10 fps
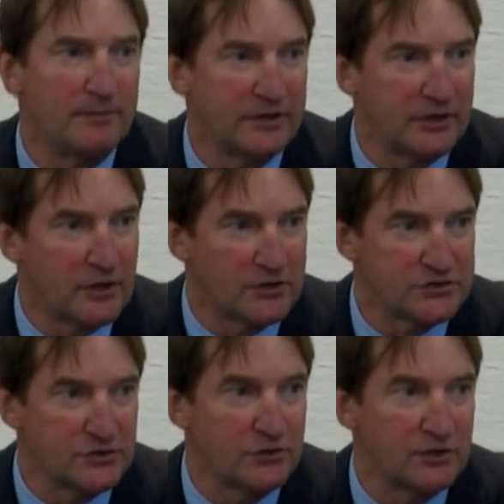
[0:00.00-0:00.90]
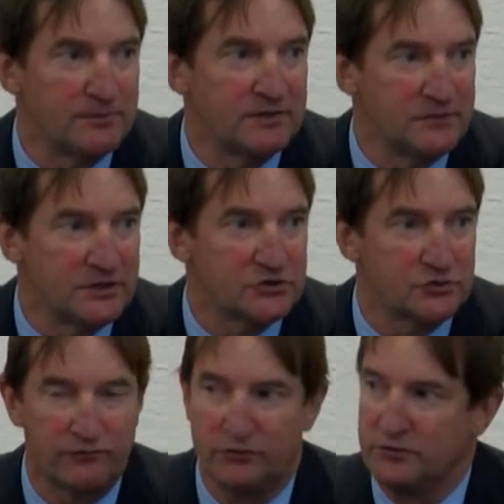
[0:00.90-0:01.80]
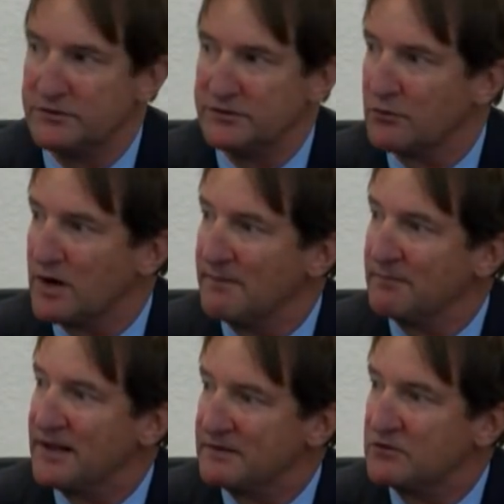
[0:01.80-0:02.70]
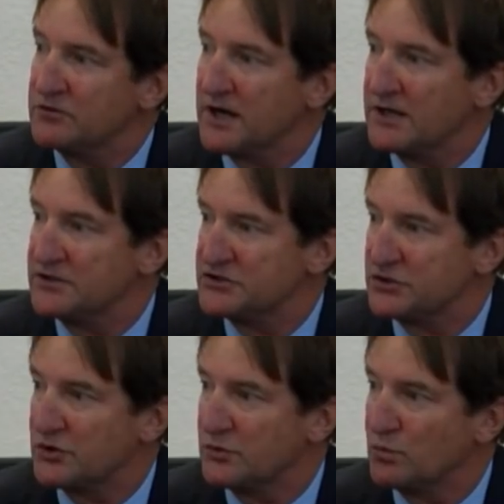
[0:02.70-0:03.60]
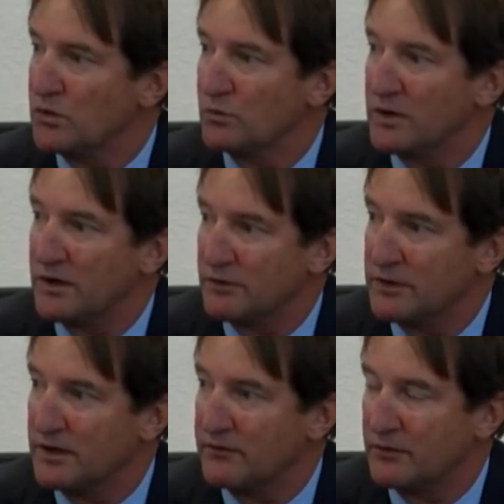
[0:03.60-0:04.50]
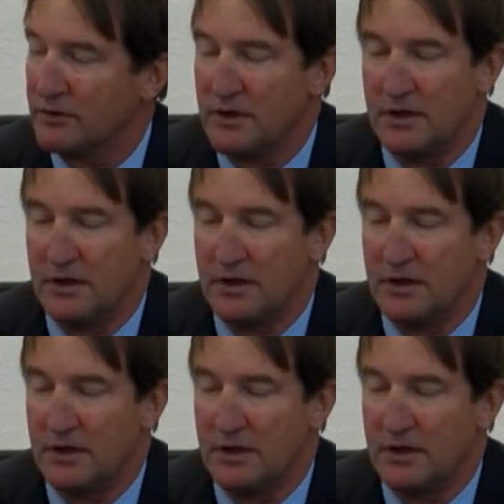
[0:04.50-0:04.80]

but it also could have been menstrual fluid, and the crime lab could not discern one way or another.